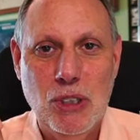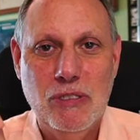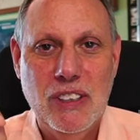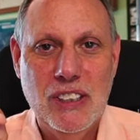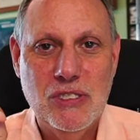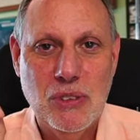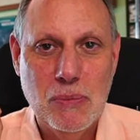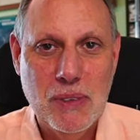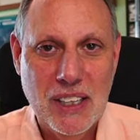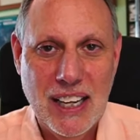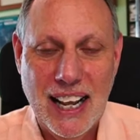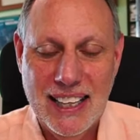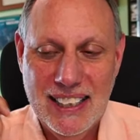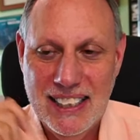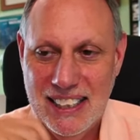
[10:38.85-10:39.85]
movies from
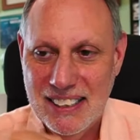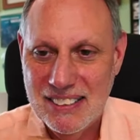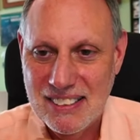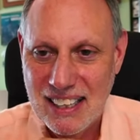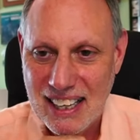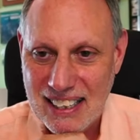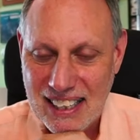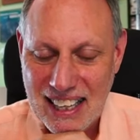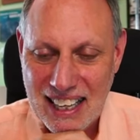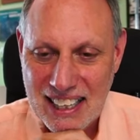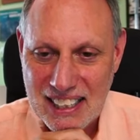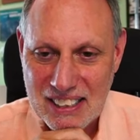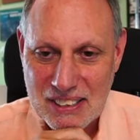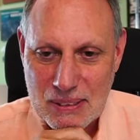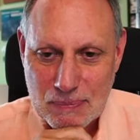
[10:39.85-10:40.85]
the 90s and
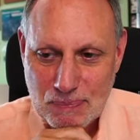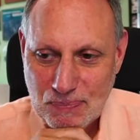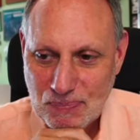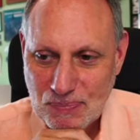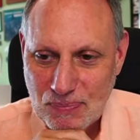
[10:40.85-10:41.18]
the 80s